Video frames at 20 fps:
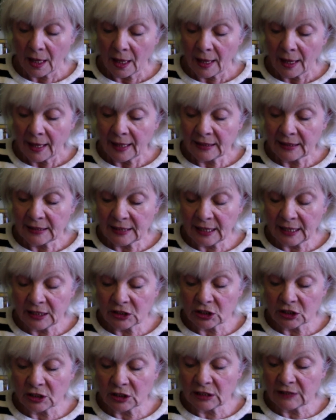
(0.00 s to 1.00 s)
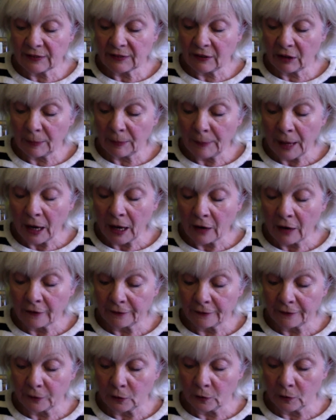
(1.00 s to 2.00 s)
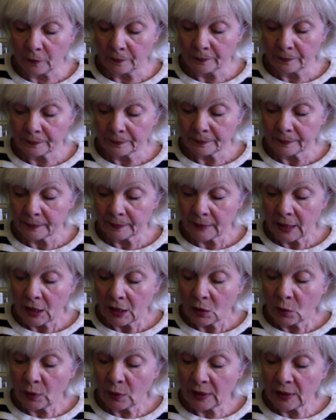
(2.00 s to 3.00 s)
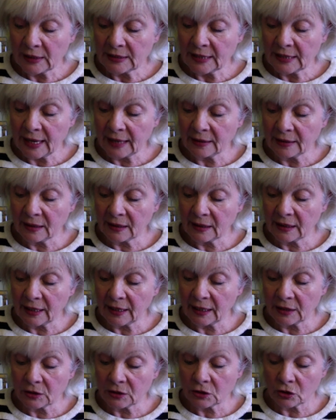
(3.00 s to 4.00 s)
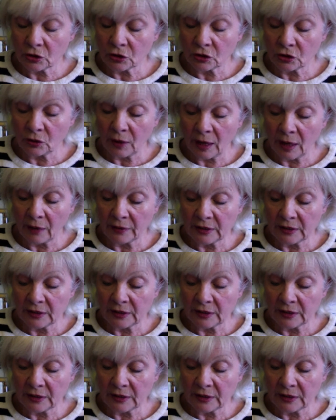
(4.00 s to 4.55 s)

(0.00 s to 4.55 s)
Intention is very powerful. We intend things throughout the